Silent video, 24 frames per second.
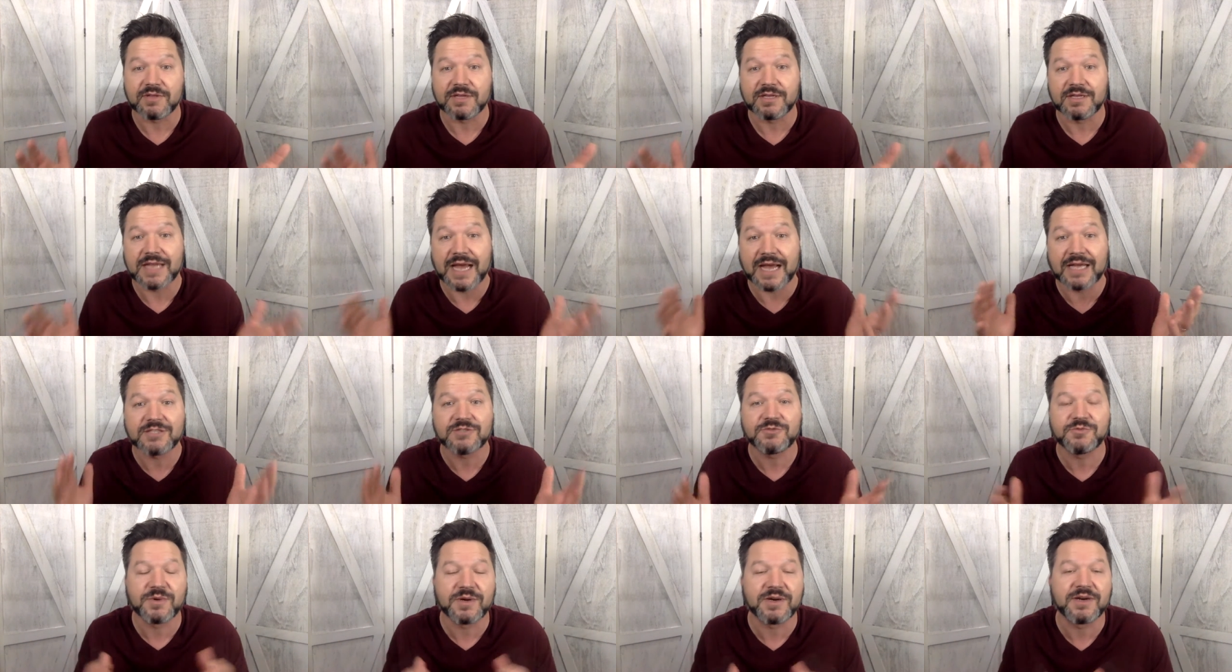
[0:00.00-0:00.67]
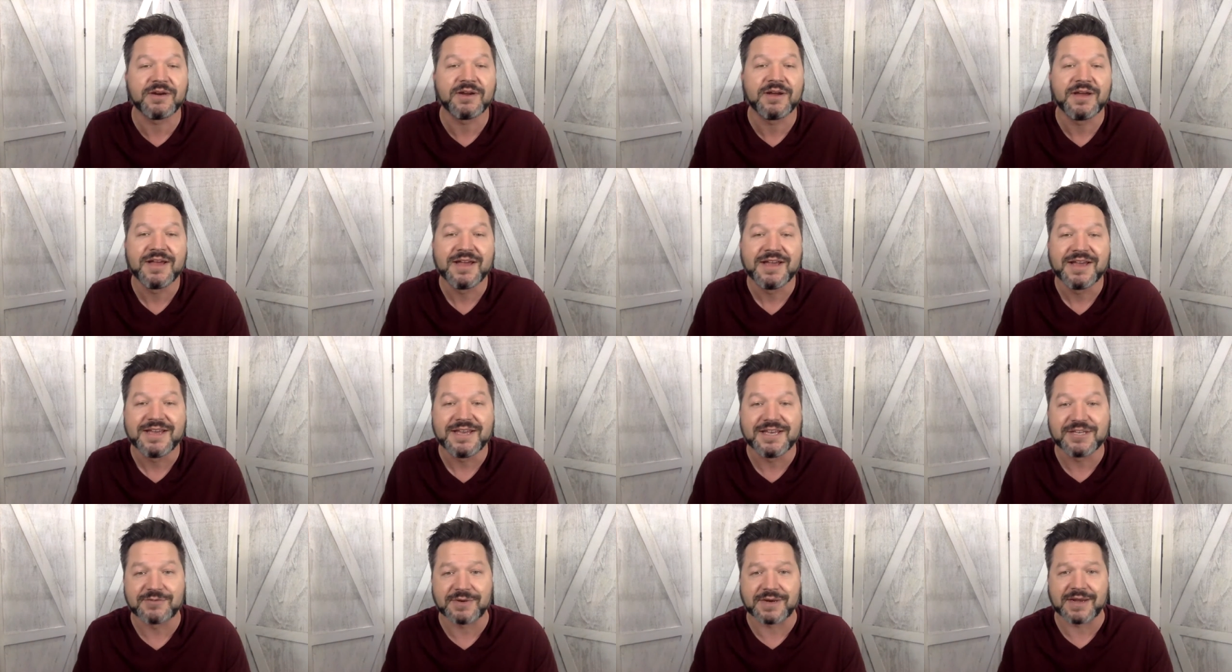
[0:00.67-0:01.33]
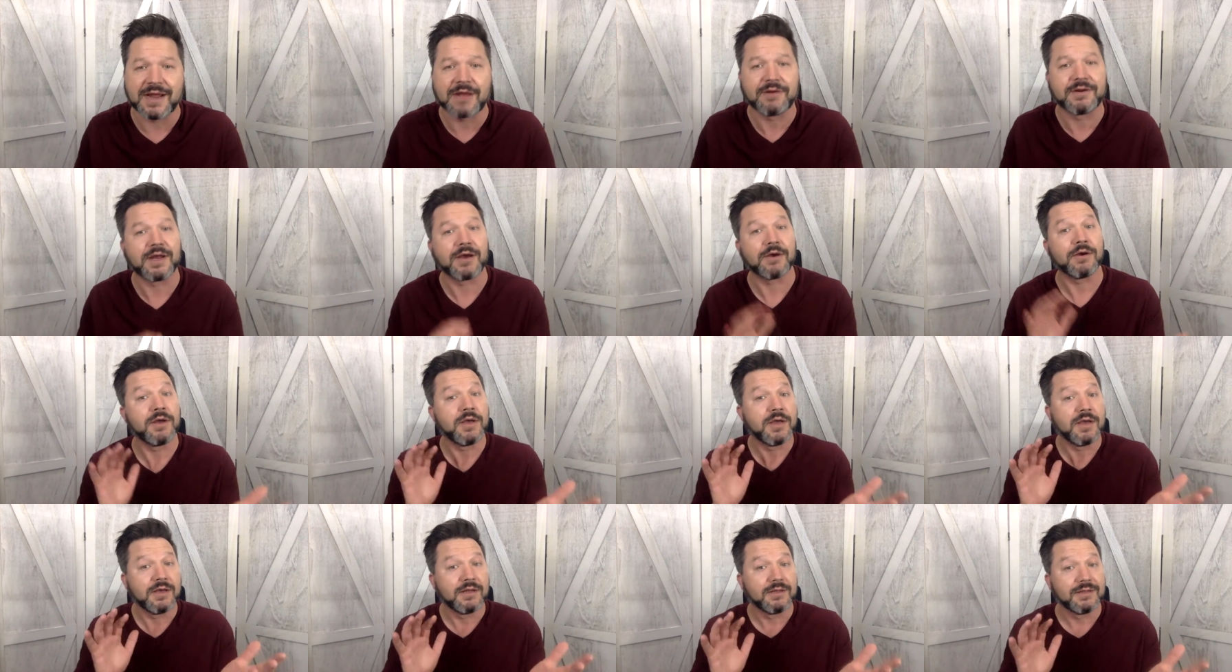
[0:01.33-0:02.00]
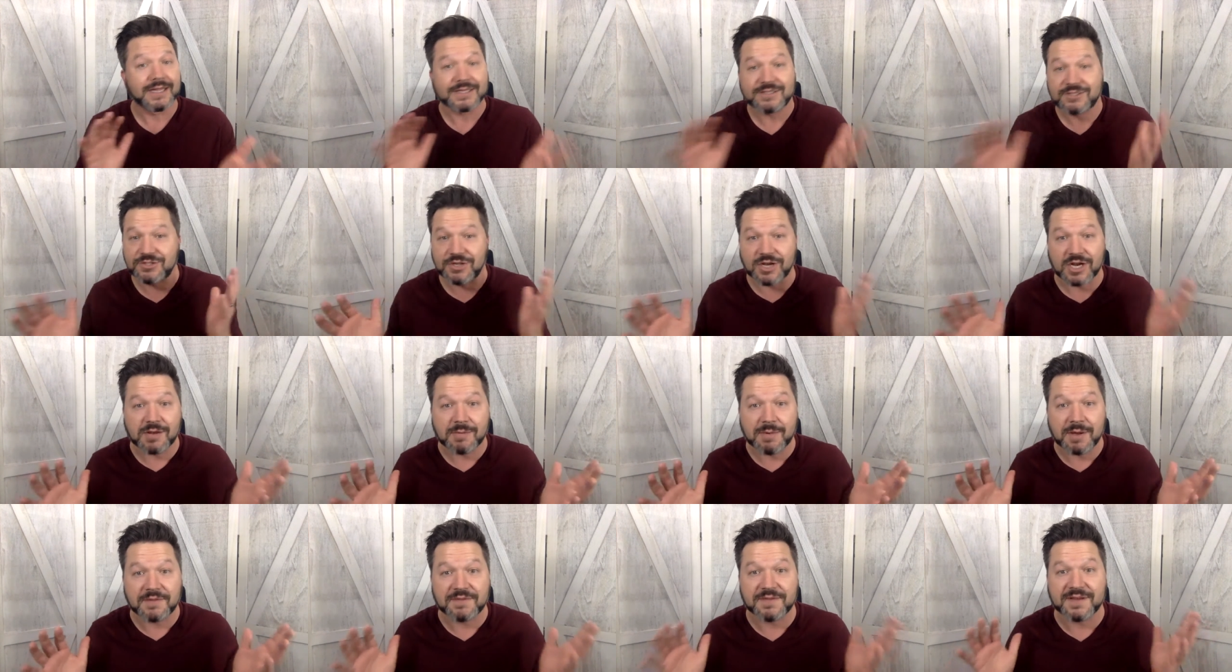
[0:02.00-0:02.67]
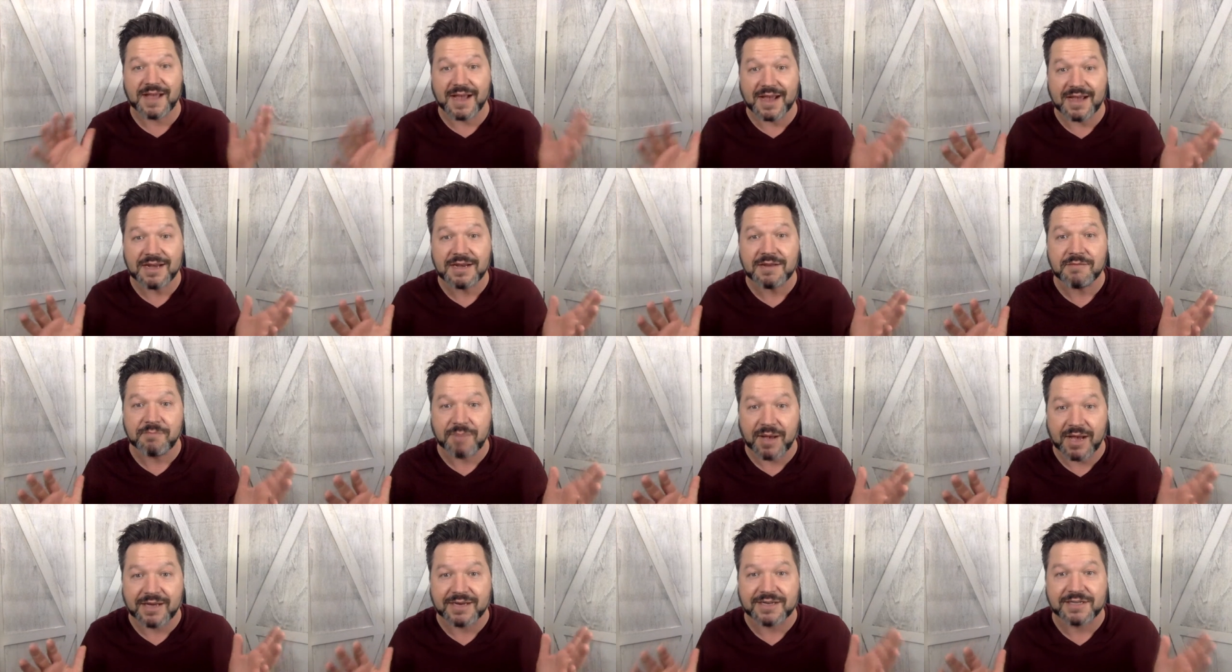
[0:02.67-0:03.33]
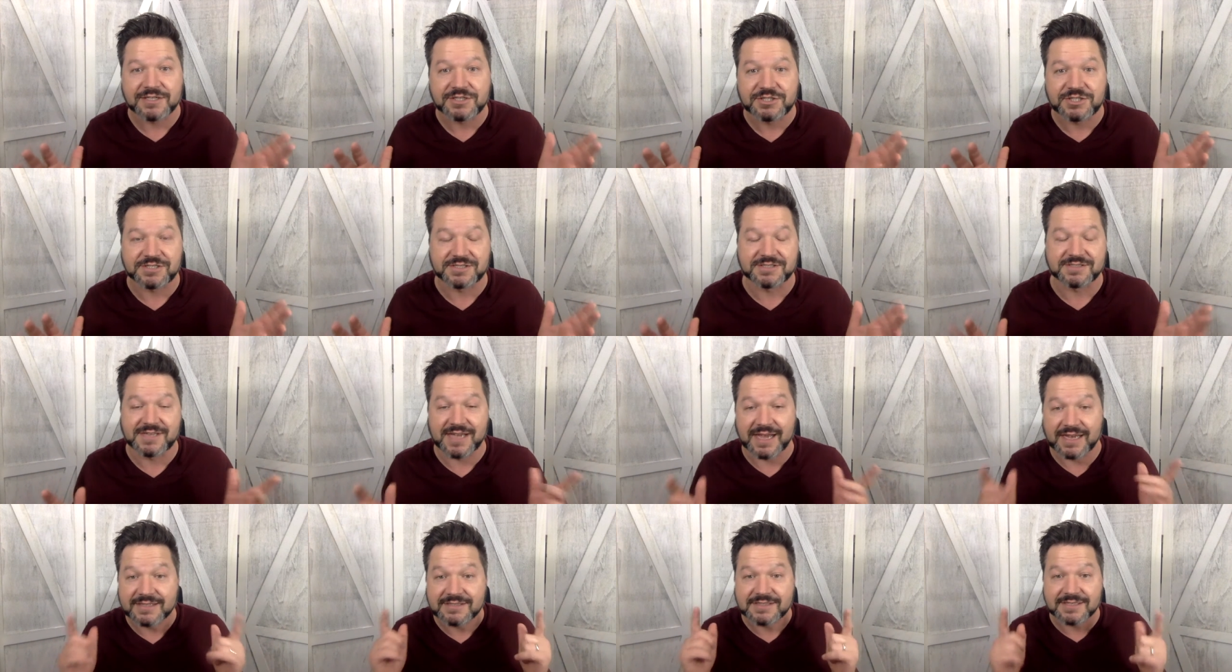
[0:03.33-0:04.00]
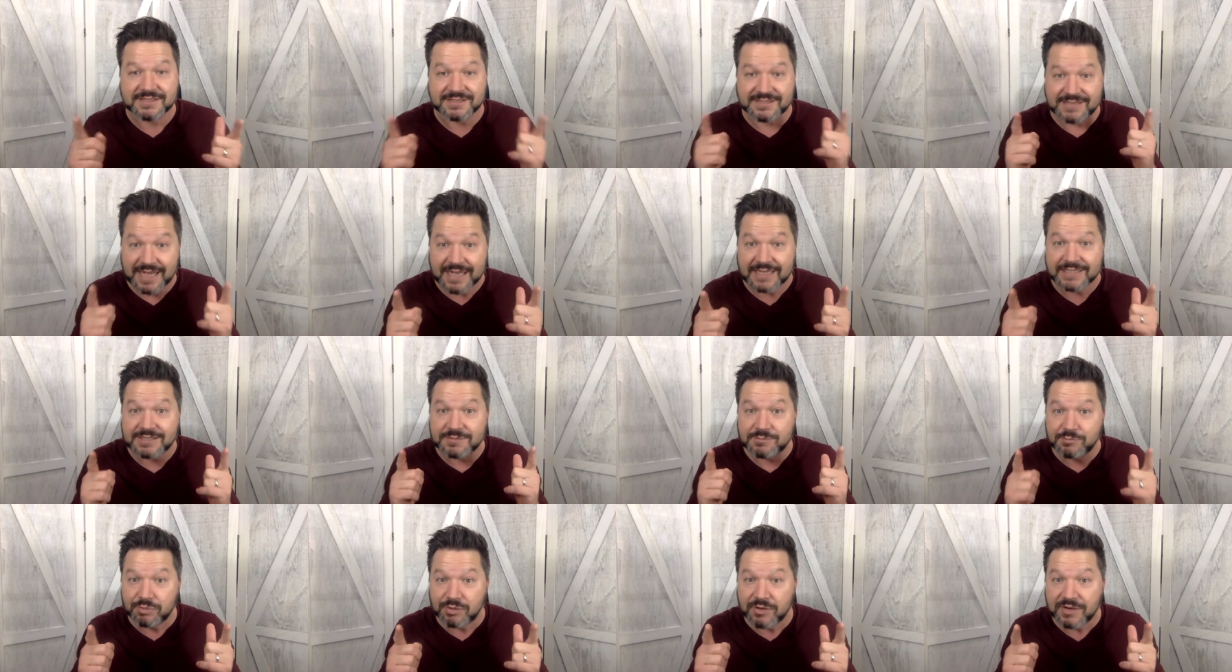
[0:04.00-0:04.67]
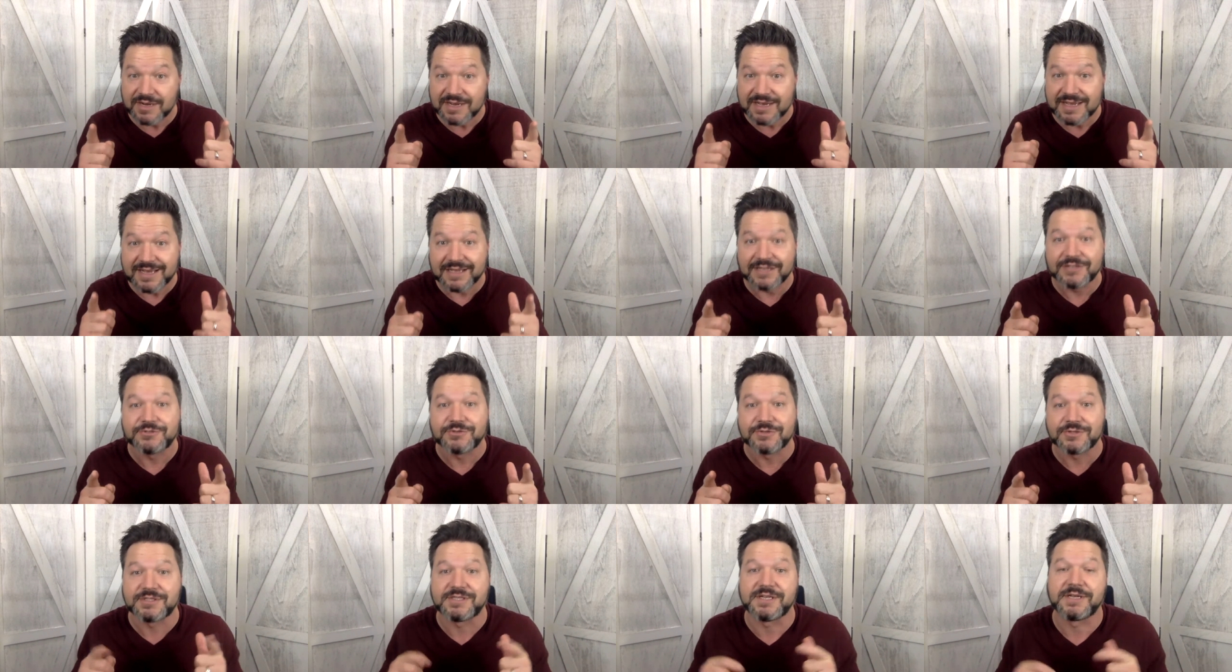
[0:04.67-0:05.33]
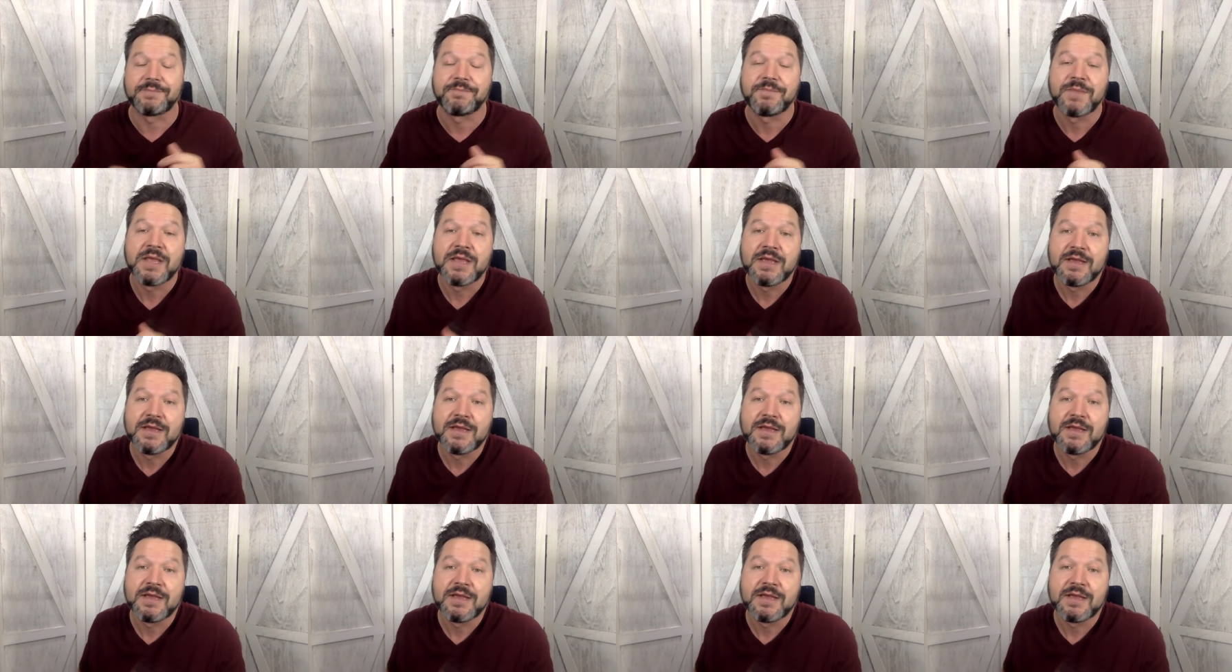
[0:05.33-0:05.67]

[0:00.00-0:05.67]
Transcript: And that's where he is right now. Now, let's talk about the kind of body Jesus has cuz that's pretty interesting.